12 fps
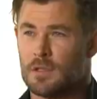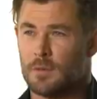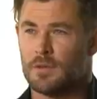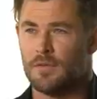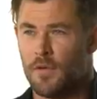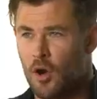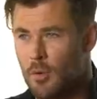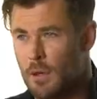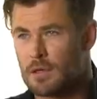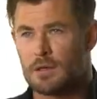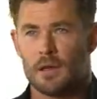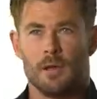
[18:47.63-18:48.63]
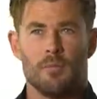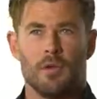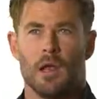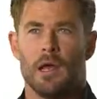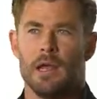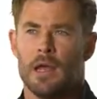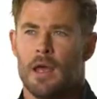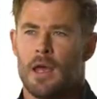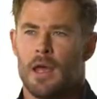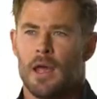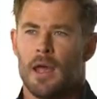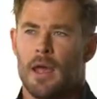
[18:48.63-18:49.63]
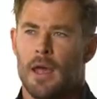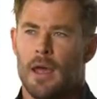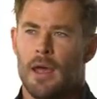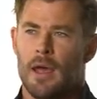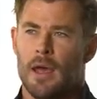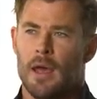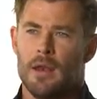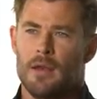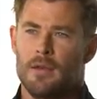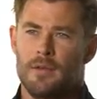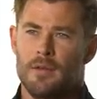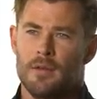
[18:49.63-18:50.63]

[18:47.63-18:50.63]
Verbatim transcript: And it was very much like a play, and